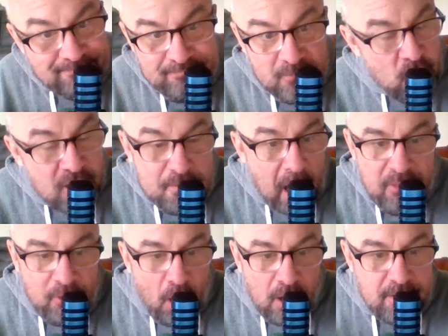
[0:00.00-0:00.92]
Just my
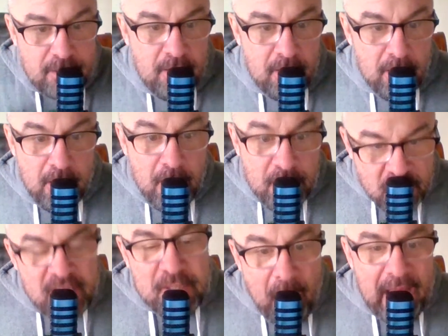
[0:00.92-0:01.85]
thoughts,
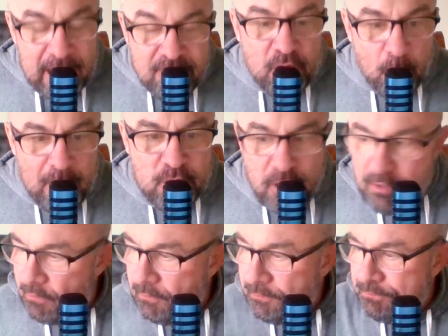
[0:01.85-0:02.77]
just my
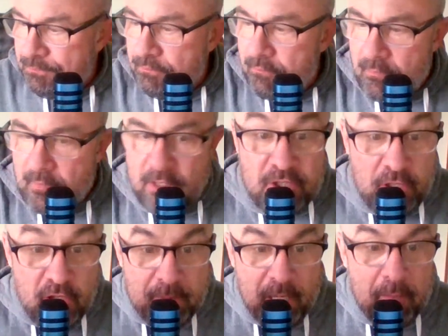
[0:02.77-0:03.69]
intuition.
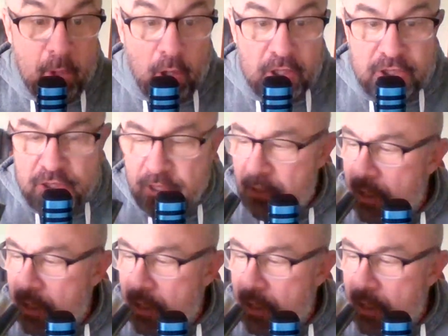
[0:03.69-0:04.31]
Excuse me, I'm parched.